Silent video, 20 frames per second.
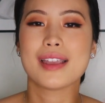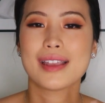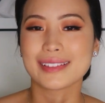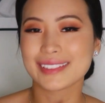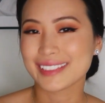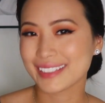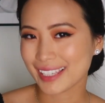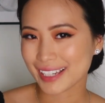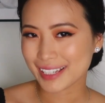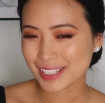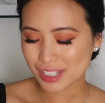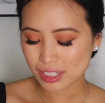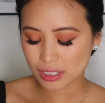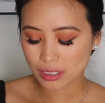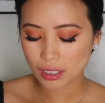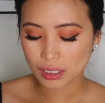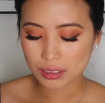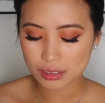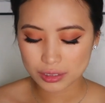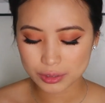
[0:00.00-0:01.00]
The next
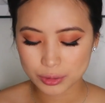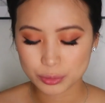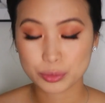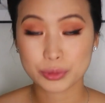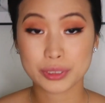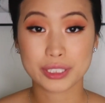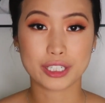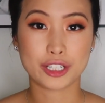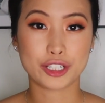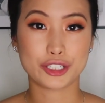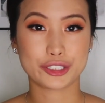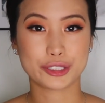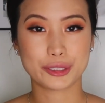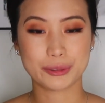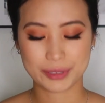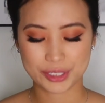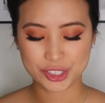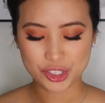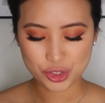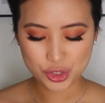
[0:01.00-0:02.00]
color we are
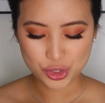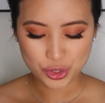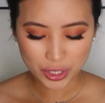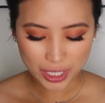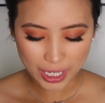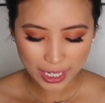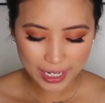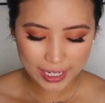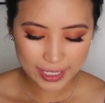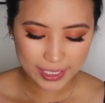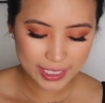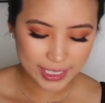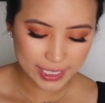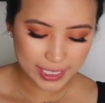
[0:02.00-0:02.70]
going to try